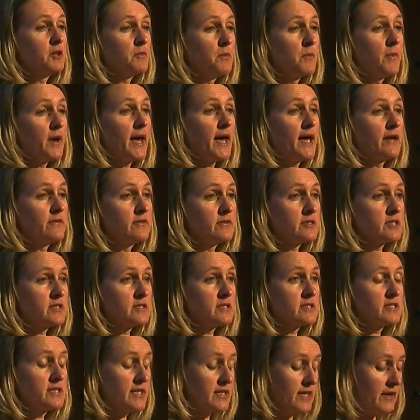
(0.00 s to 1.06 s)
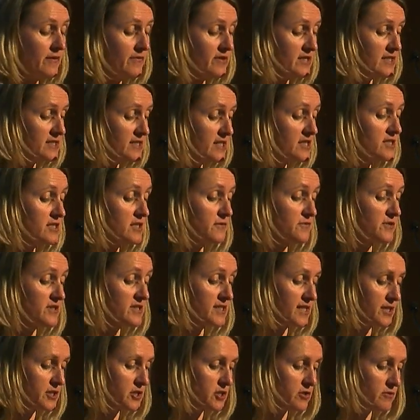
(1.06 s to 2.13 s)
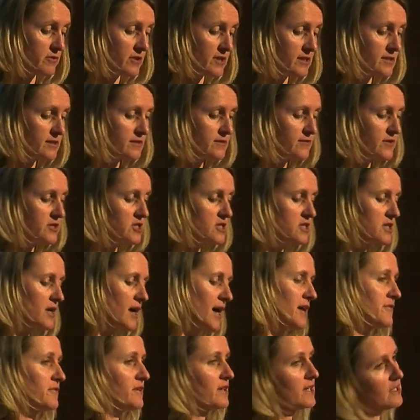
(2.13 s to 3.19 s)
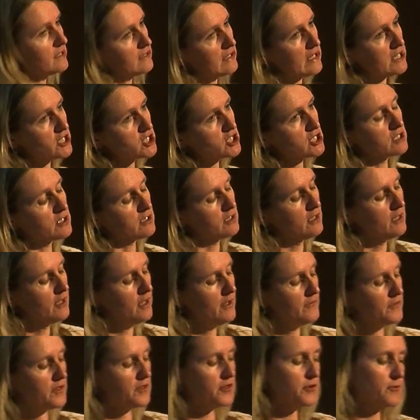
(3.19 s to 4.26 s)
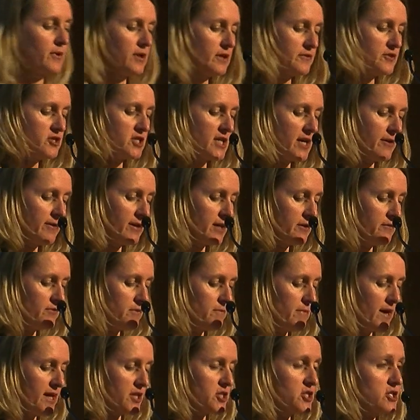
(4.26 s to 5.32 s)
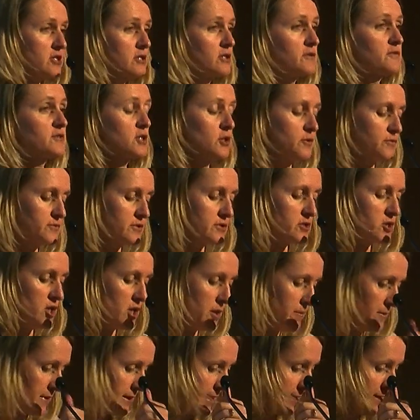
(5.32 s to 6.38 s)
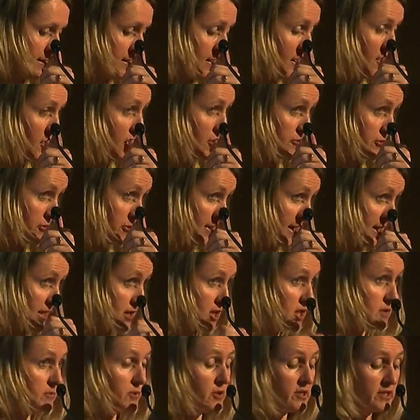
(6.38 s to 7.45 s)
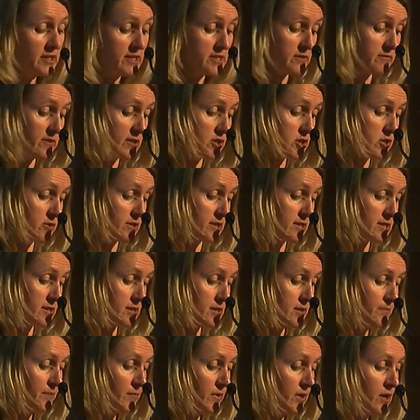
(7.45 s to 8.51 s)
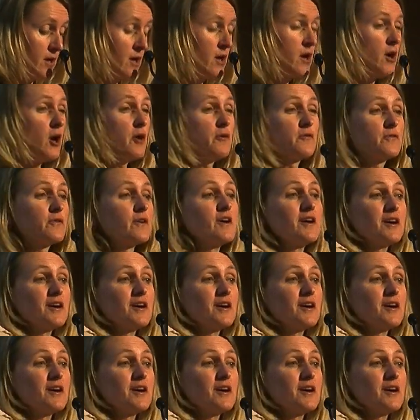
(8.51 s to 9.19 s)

human behaviours that have existed for centuries. The desire for connection, the thrill of sharing information, of self-determining, of creating communities of interest, of